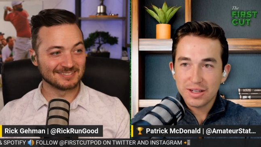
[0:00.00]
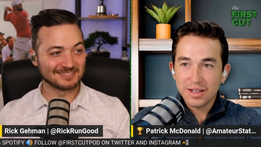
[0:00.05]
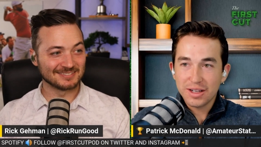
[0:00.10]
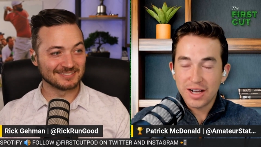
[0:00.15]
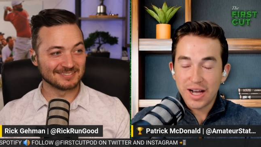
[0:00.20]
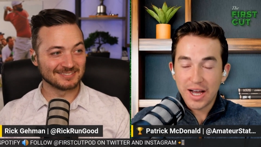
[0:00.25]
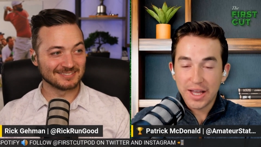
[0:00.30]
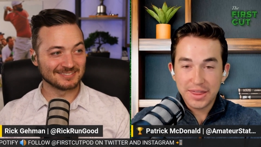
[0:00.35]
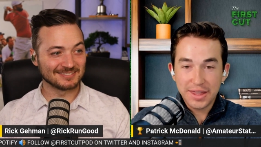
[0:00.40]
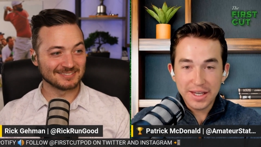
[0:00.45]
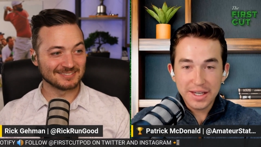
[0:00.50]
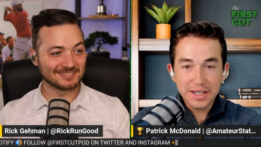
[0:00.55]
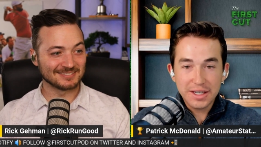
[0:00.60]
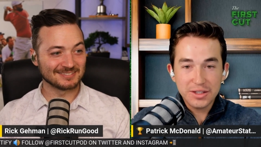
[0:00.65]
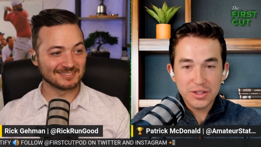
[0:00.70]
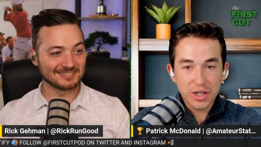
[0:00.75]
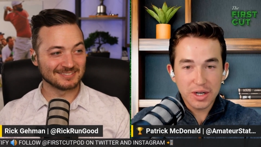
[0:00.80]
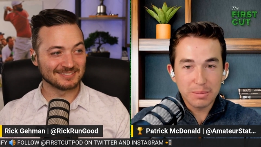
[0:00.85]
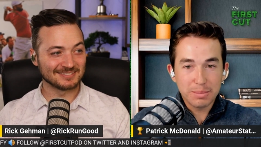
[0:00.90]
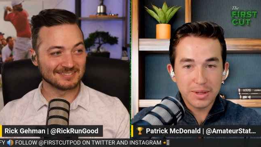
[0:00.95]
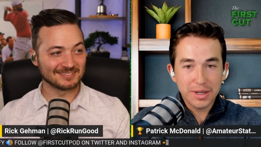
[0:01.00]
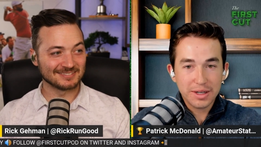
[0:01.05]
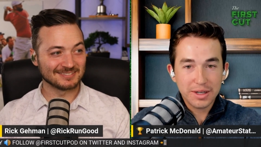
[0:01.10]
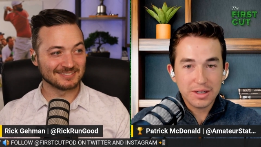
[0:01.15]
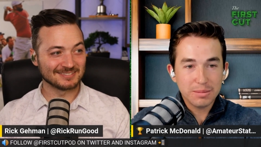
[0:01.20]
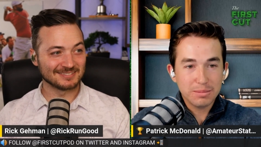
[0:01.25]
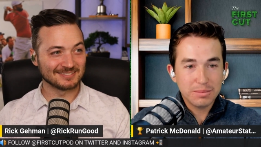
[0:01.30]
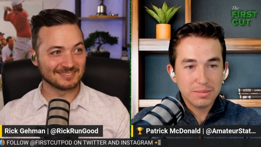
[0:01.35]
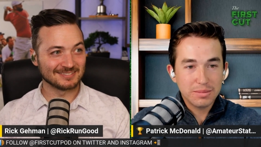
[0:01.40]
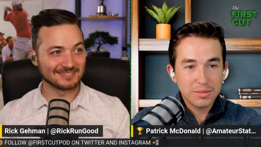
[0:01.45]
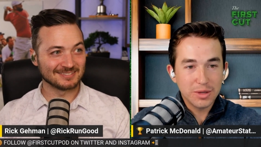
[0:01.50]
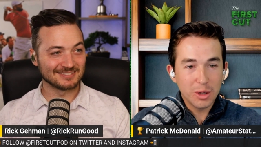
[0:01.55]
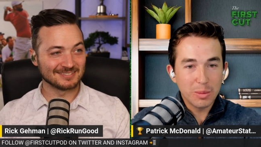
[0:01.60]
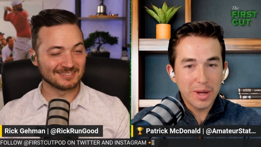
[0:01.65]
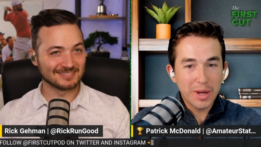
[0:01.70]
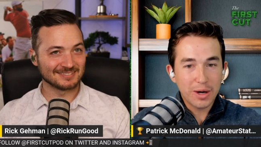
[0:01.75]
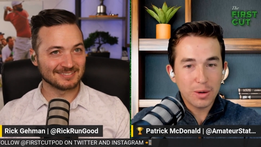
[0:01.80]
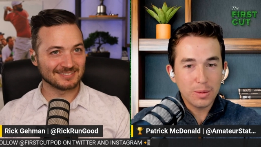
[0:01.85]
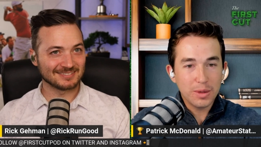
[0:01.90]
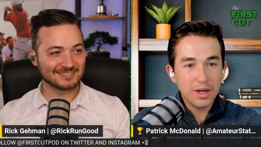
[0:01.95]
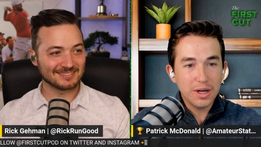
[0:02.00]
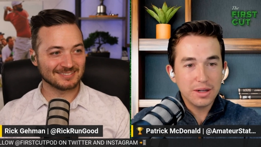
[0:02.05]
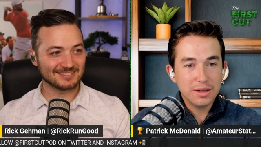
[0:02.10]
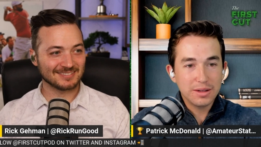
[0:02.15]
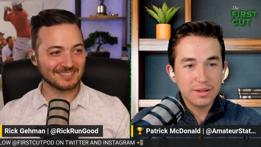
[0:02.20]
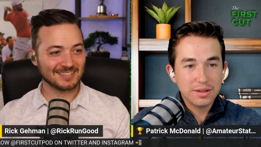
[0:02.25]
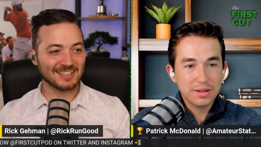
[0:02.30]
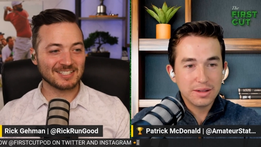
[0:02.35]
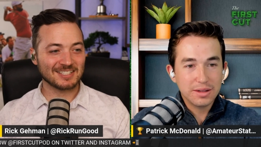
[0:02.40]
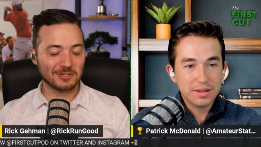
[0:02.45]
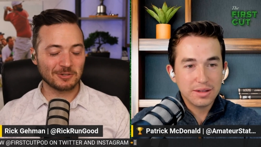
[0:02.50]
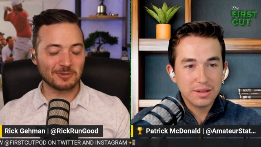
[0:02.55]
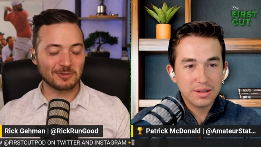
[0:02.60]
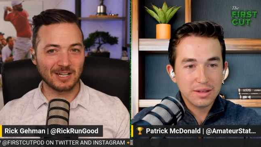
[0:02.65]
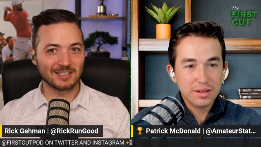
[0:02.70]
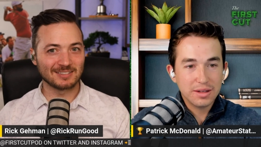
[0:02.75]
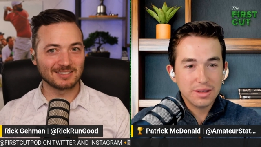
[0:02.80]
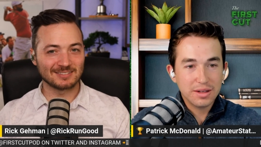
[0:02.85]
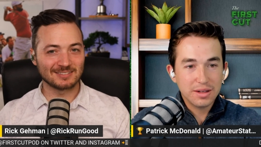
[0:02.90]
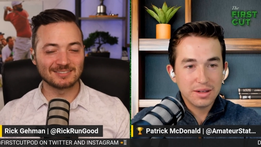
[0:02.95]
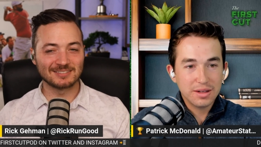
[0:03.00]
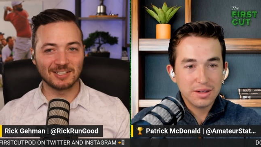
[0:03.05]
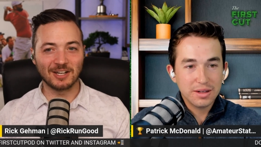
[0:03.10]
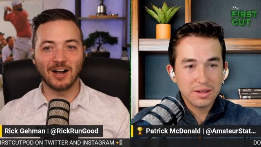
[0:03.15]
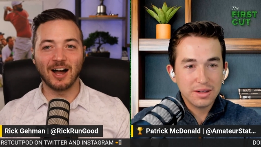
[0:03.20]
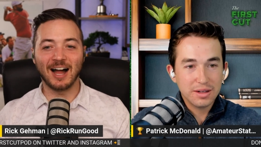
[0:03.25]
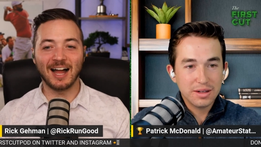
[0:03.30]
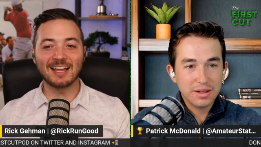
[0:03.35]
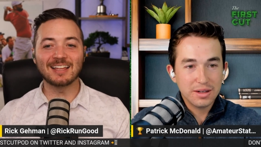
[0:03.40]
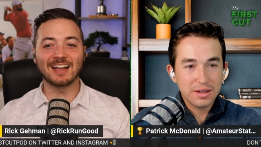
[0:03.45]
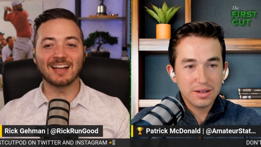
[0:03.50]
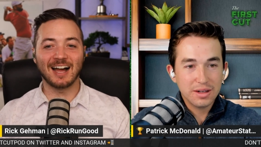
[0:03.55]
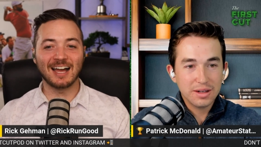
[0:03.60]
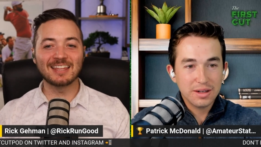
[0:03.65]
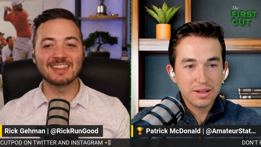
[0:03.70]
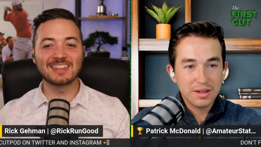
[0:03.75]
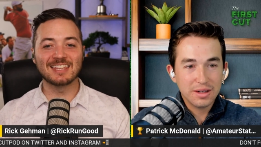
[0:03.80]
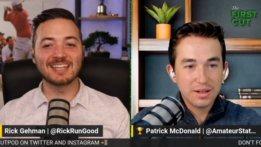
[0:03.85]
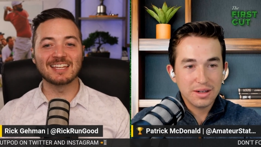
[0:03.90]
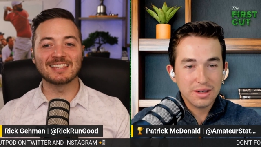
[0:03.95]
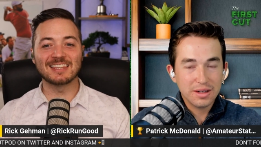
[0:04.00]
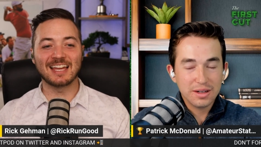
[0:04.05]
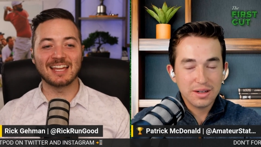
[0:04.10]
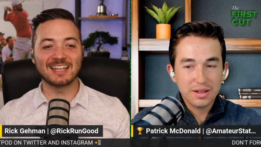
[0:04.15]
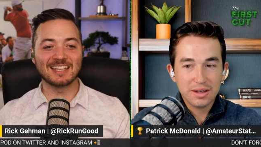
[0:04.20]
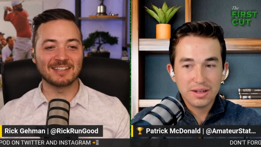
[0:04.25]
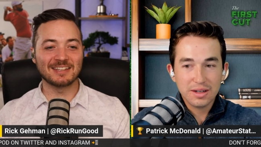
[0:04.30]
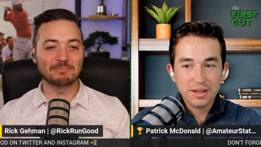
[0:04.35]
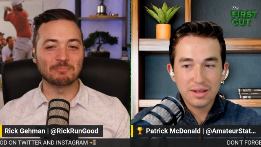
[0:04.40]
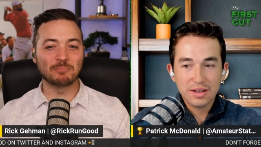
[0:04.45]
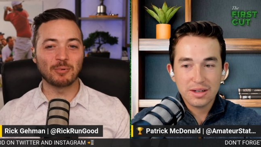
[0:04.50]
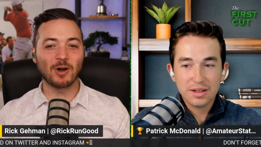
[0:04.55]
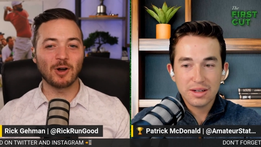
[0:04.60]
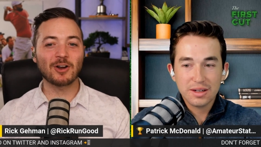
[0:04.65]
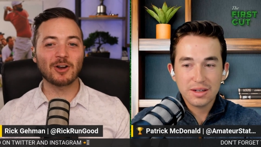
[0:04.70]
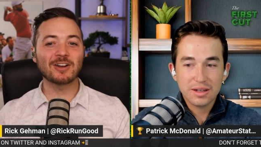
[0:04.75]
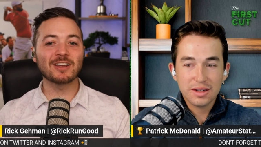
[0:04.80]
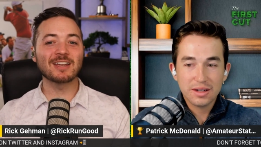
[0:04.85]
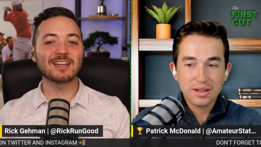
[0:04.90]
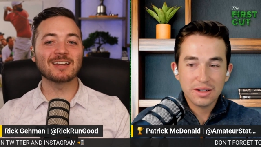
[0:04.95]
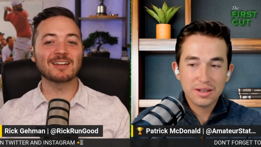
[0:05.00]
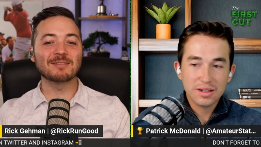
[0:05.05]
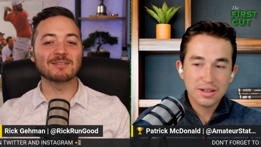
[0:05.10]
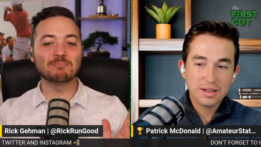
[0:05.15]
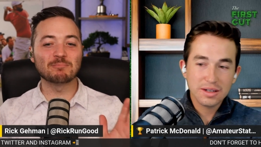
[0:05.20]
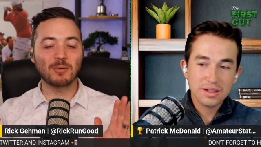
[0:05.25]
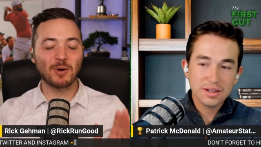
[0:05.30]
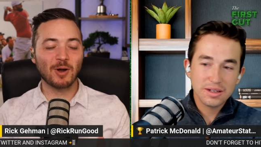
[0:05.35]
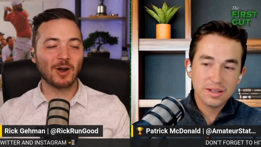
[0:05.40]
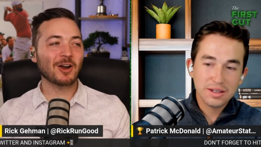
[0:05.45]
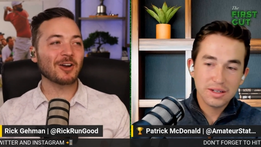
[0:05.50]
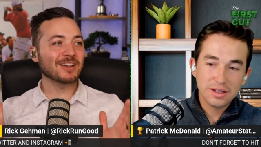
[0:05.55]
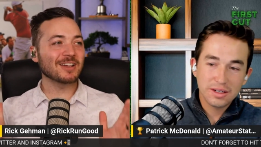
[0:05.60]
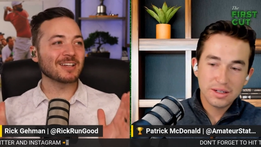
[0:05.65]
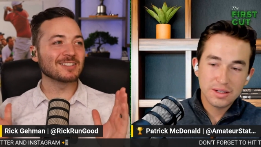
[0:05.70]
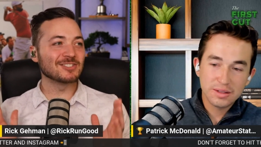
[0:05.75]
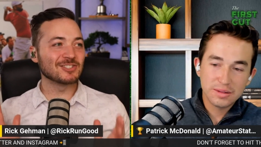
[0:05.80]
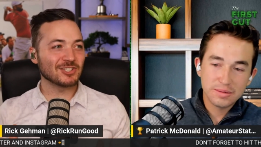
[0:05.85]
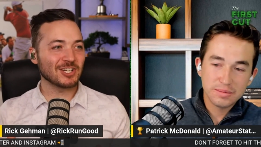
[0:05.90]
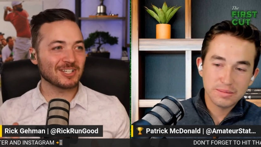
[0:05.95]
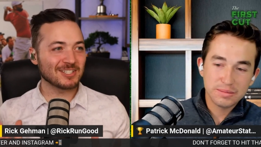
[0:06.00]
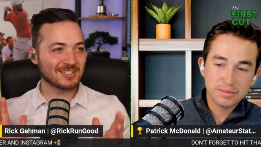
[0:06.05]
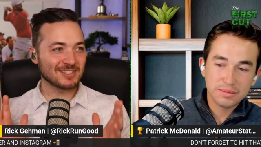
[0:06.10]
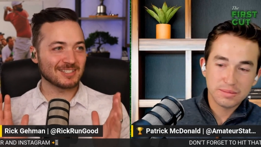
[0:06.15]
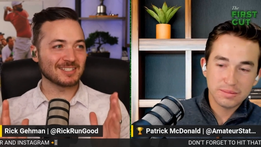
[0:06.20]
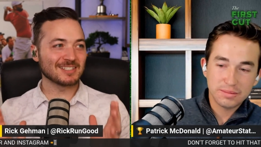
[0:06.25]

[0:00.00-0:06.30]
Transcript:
Speaker 1: I
Speaker 2: think
Speaker 1: he's going to pick him no matter
Speaker 2: what. So do I. No, I think that it, barring Justin